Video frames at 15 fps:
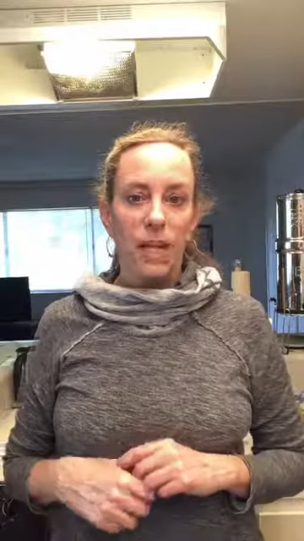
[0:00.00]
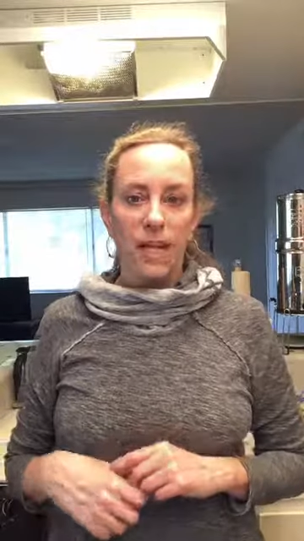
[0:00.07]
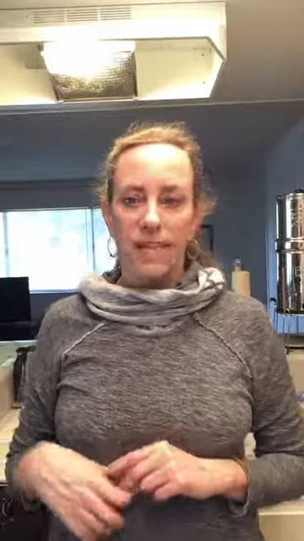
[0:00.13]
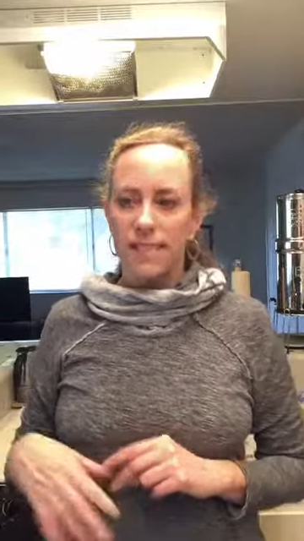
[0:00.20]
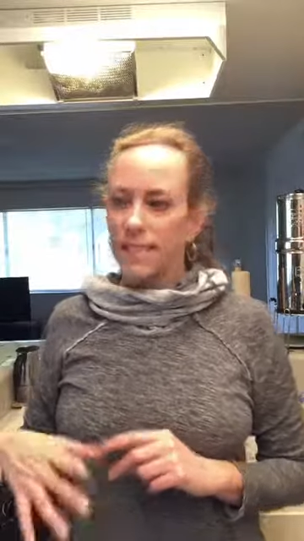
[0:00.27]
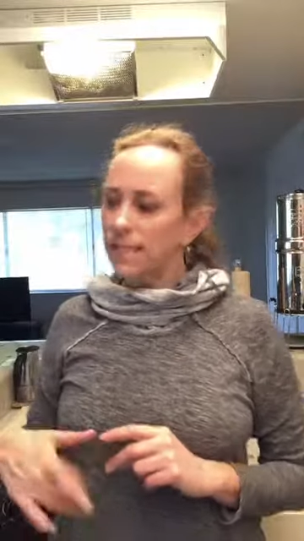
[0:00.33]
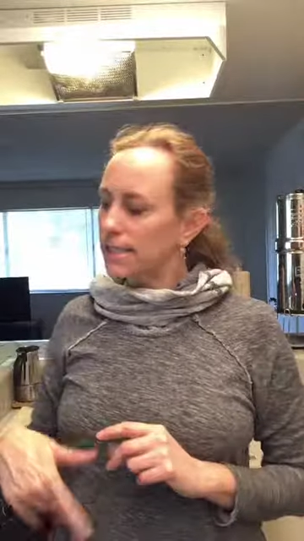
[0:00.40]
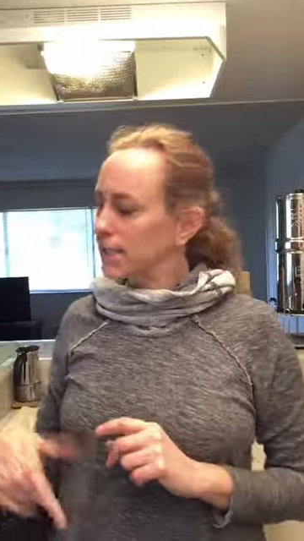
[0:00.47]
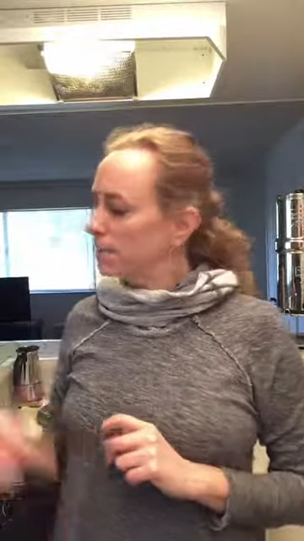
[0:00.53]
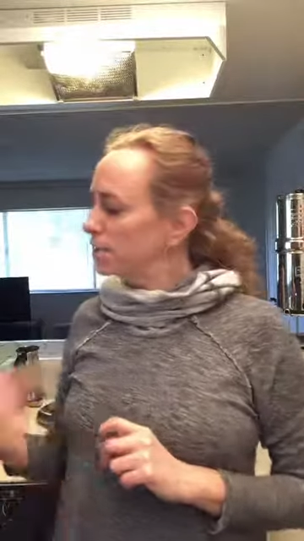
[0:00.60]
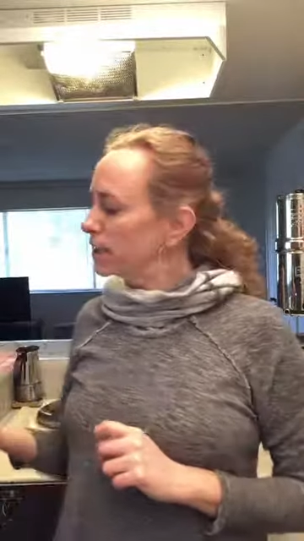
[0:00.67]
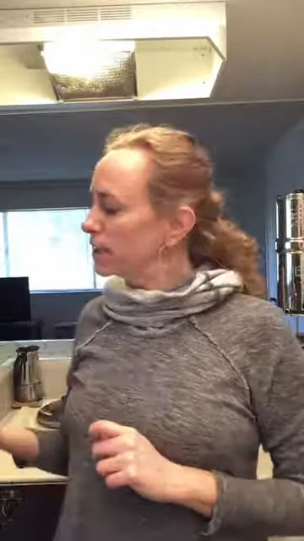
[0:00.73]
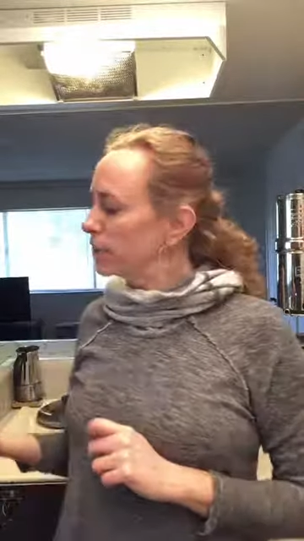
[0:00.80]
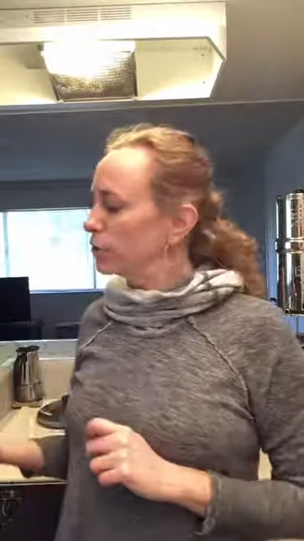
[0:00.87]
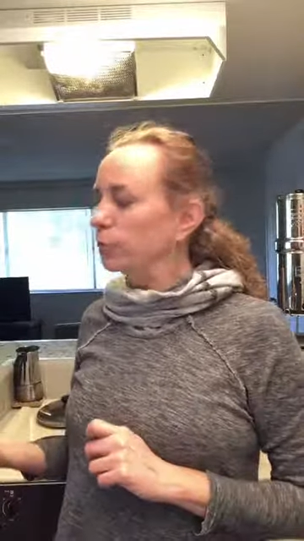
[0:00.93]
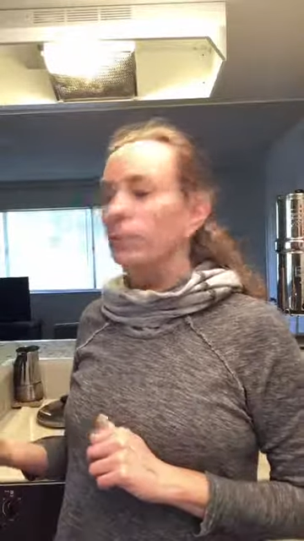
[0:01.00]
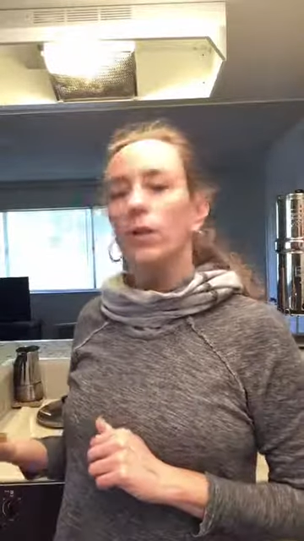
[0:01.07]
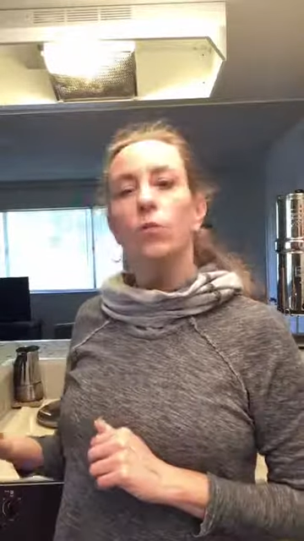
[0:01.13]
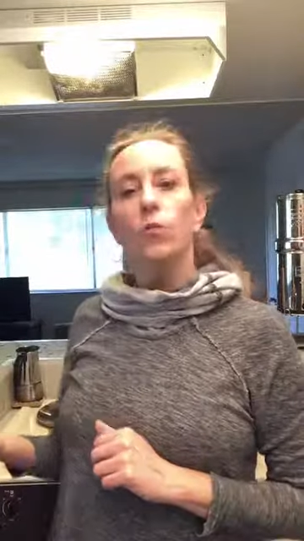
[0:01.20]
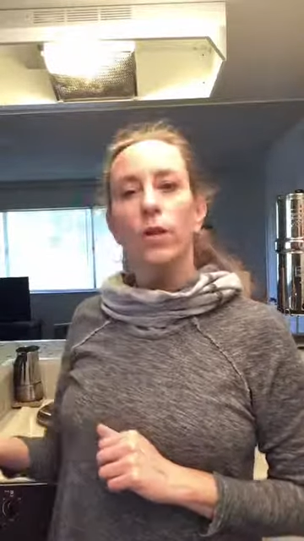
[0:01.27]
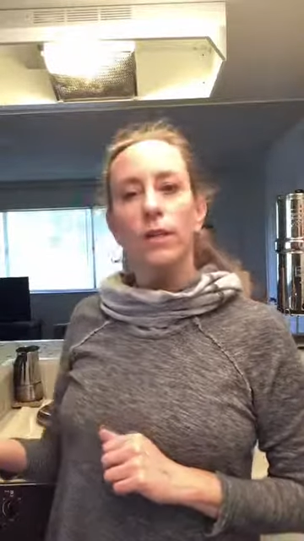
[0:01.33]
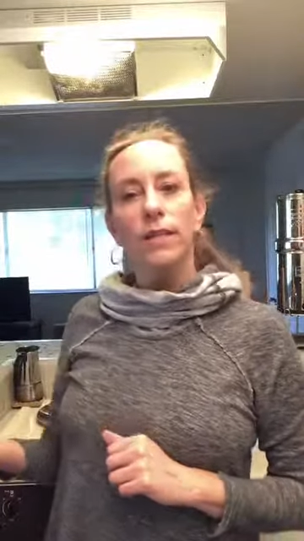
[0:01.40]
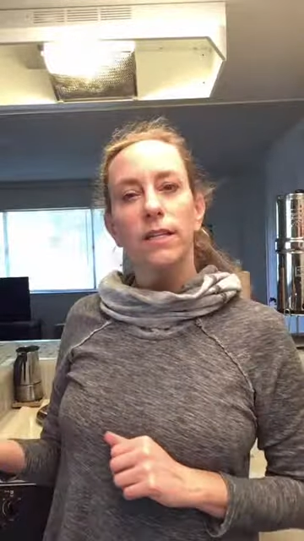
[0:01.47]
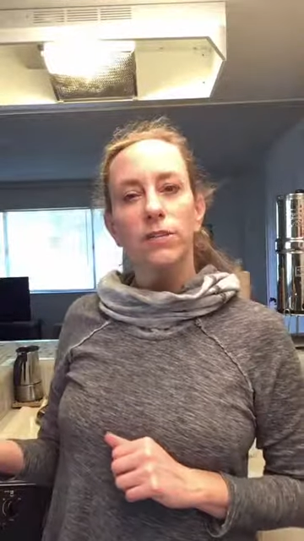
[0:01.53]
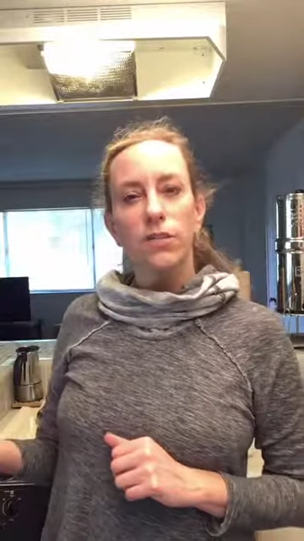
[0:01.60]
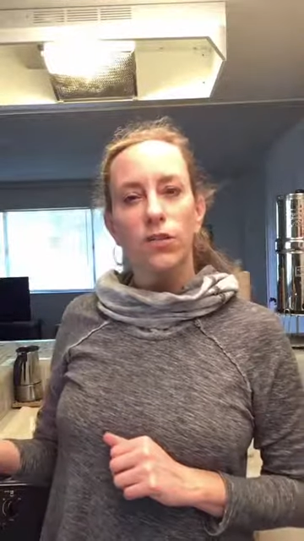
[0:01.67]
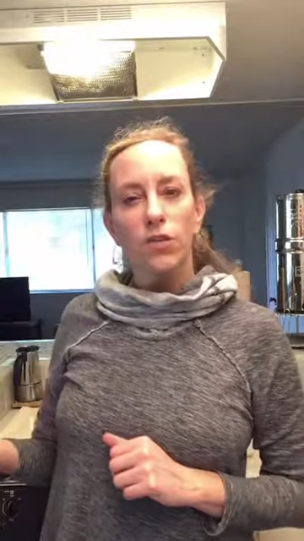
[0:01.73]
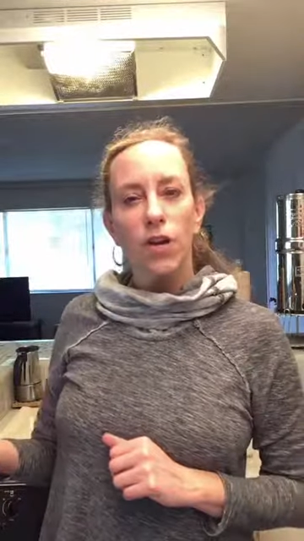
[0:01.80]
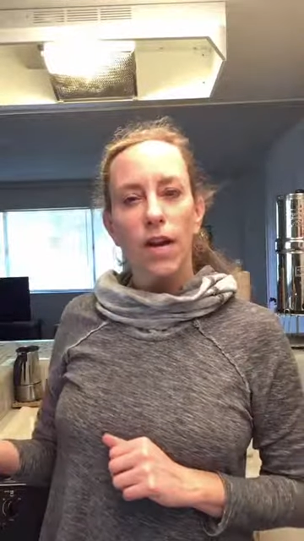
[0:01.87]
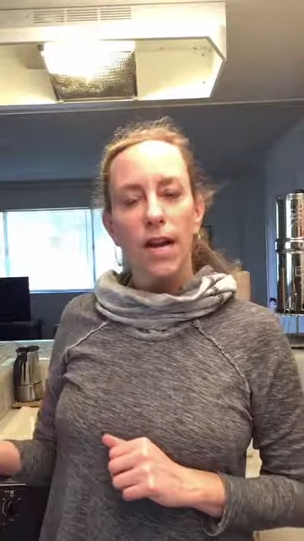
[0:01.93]
Is this something you'd be willing to
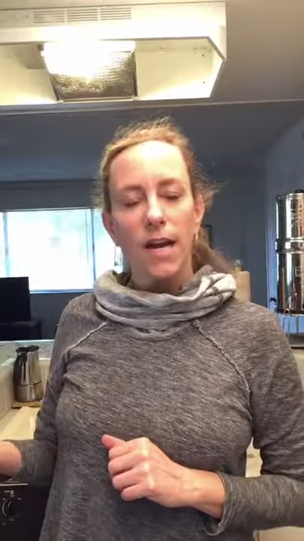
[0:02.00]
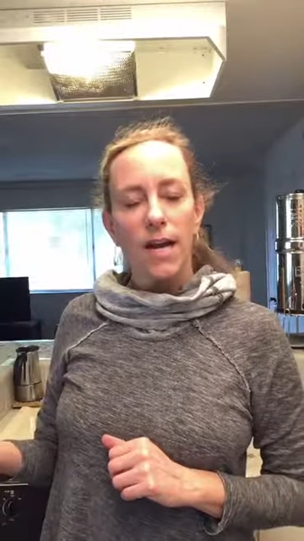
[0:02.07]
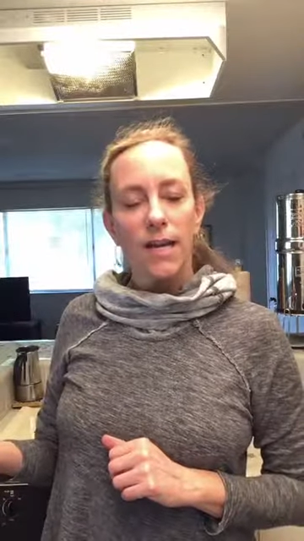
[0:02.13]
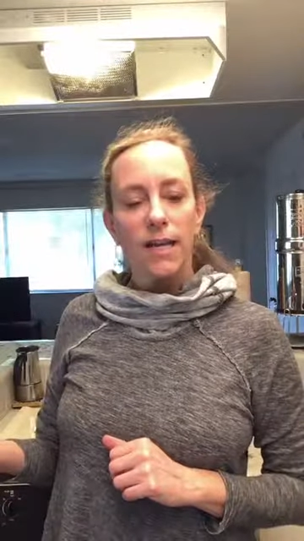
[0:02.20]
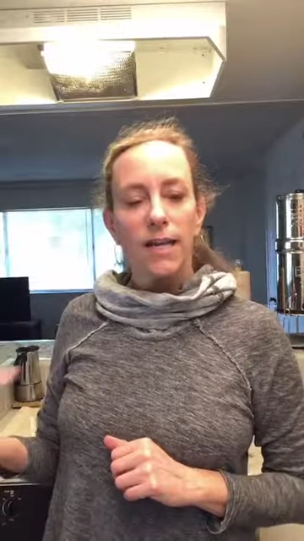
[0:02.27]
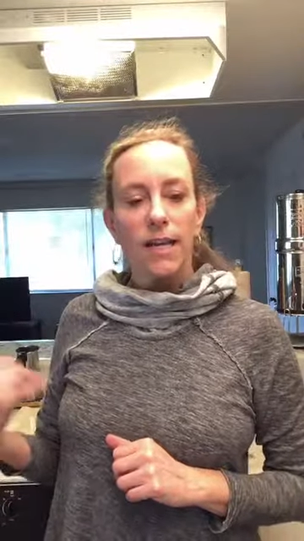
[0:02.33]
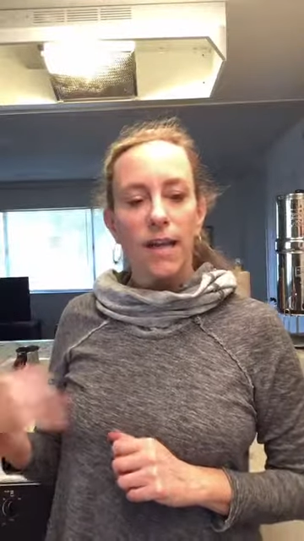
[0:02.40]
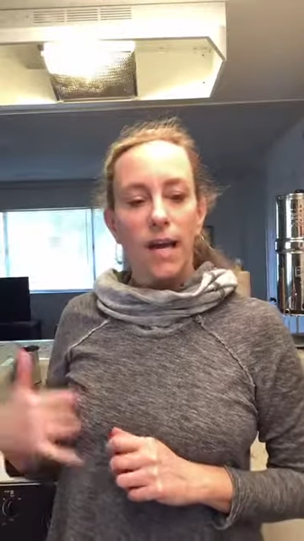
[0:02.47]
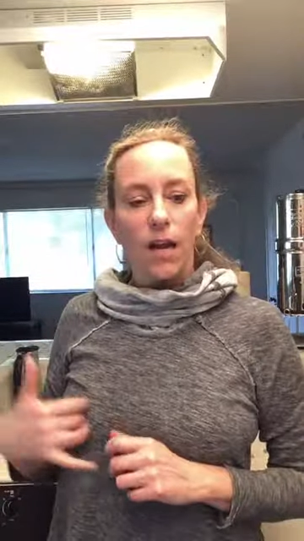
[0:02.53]
try?